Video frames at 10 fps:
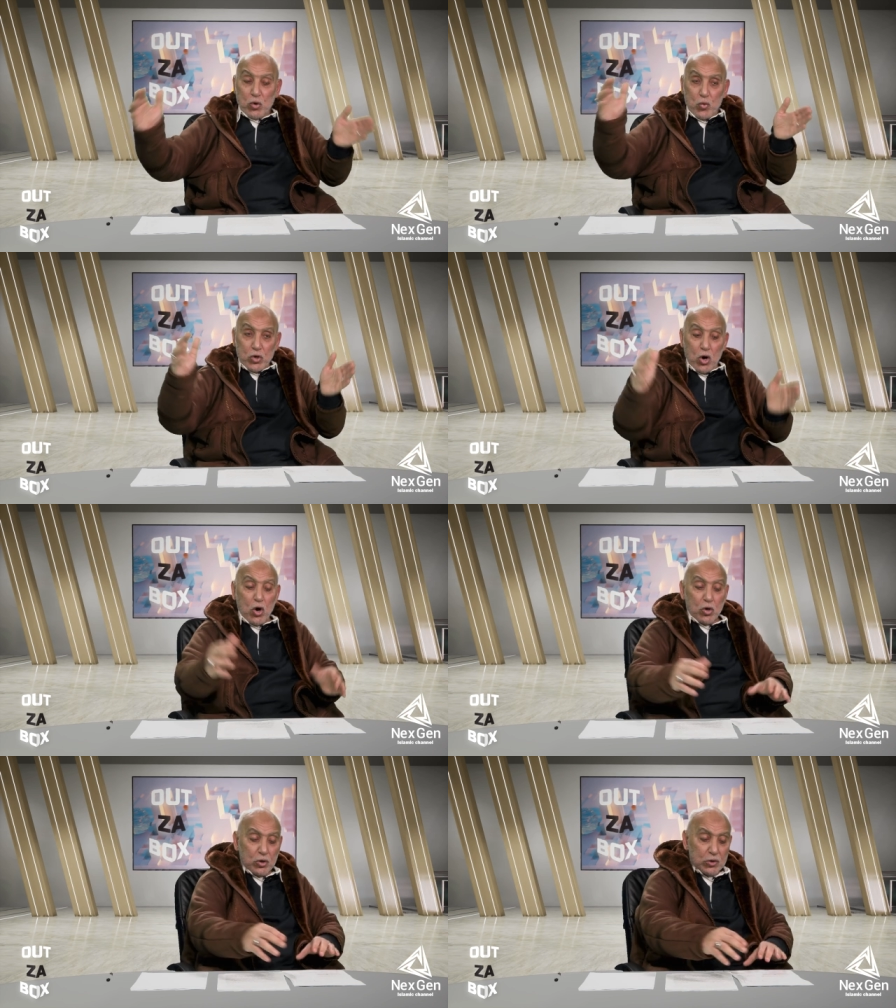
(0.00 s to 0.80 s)
So we
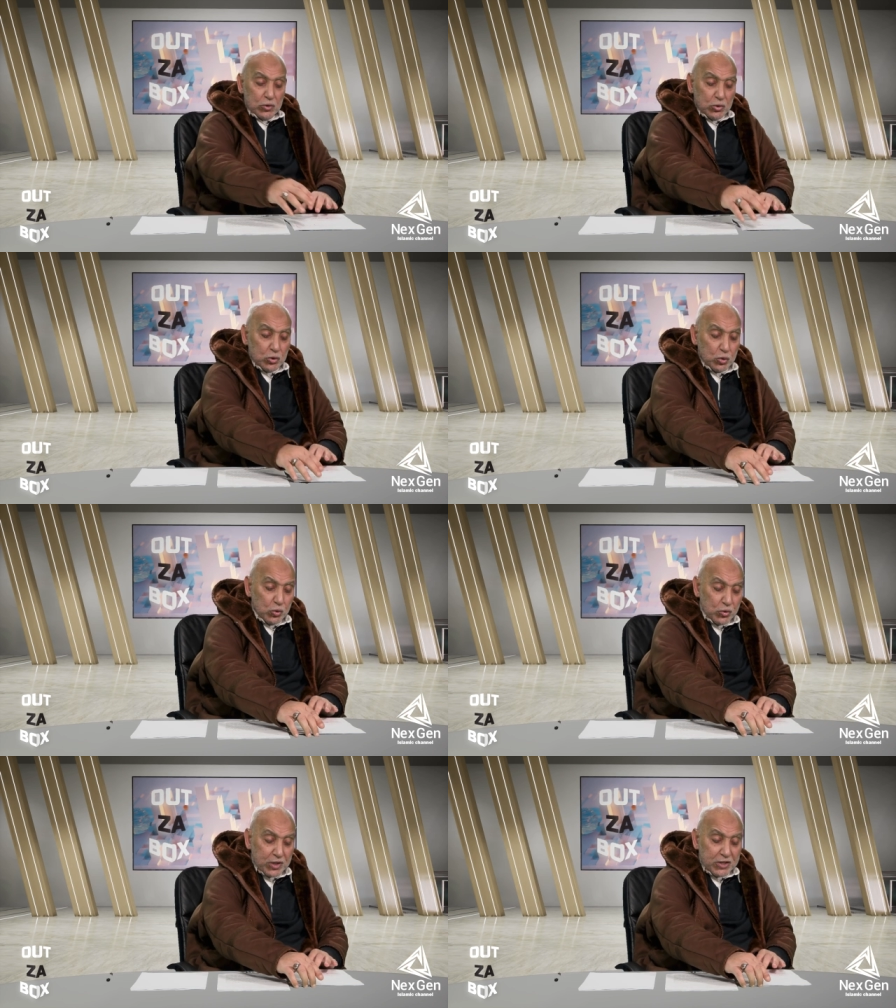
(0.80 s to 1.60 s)
go
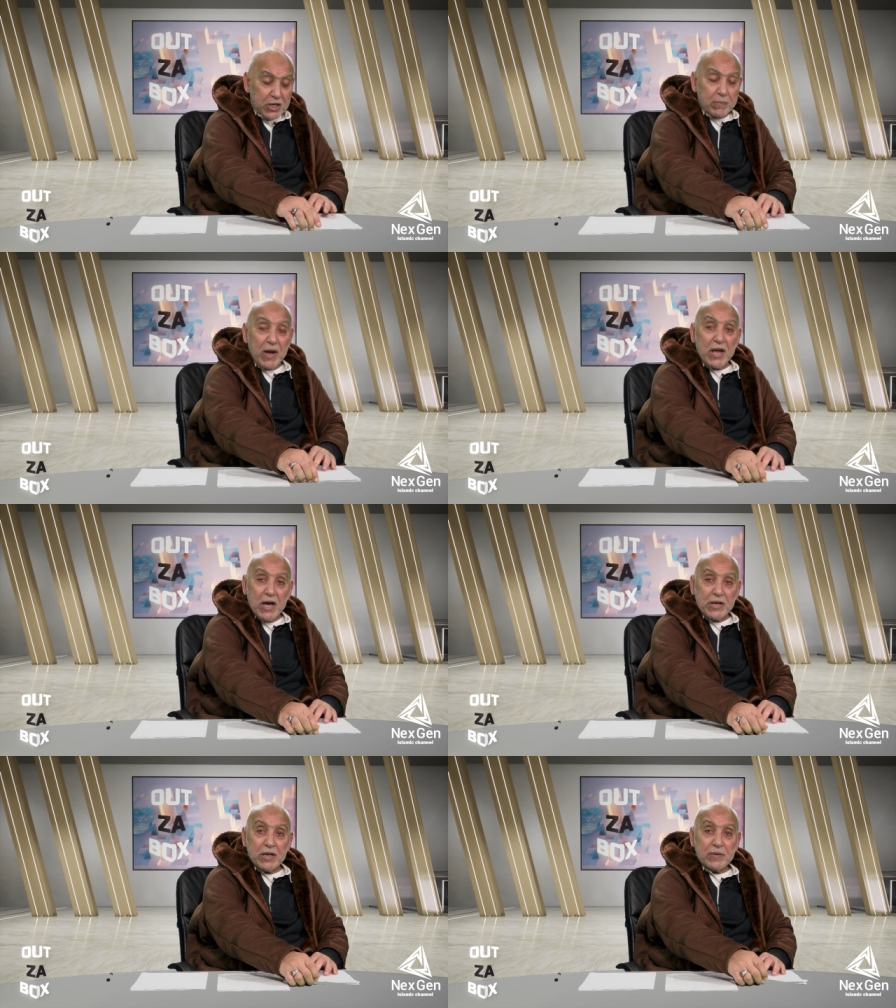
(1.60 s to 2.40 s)
to the nearby
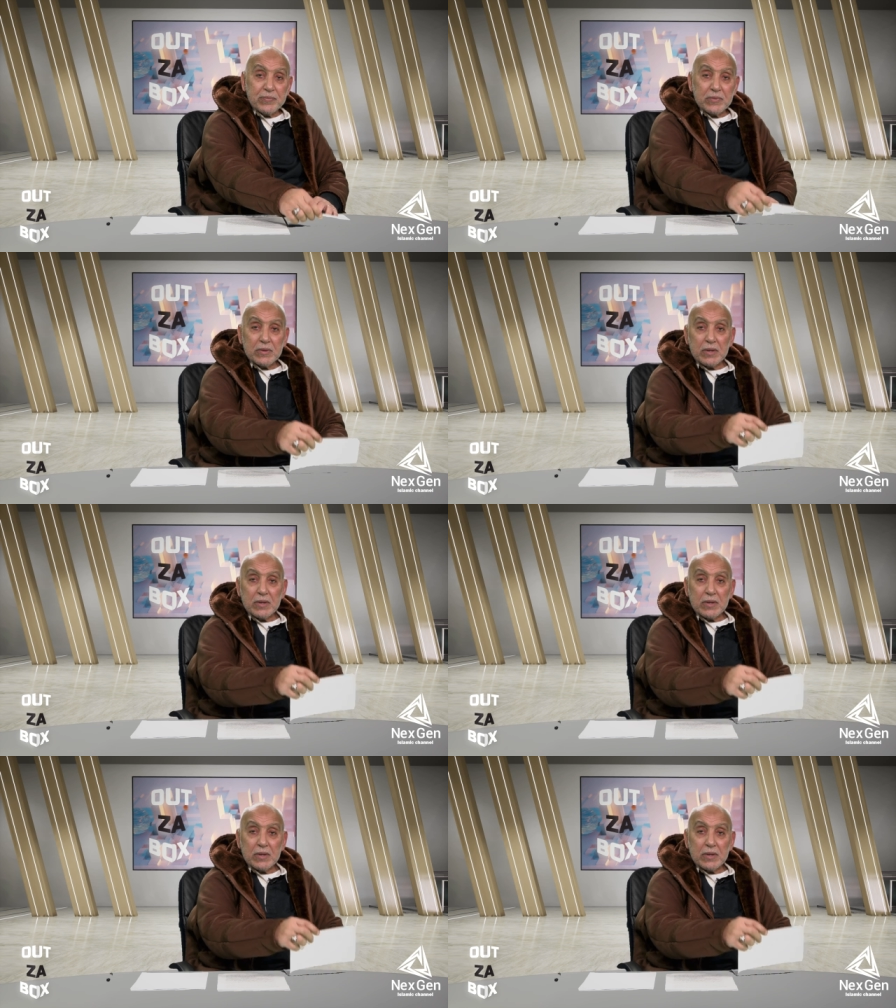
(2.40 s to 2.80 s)
area,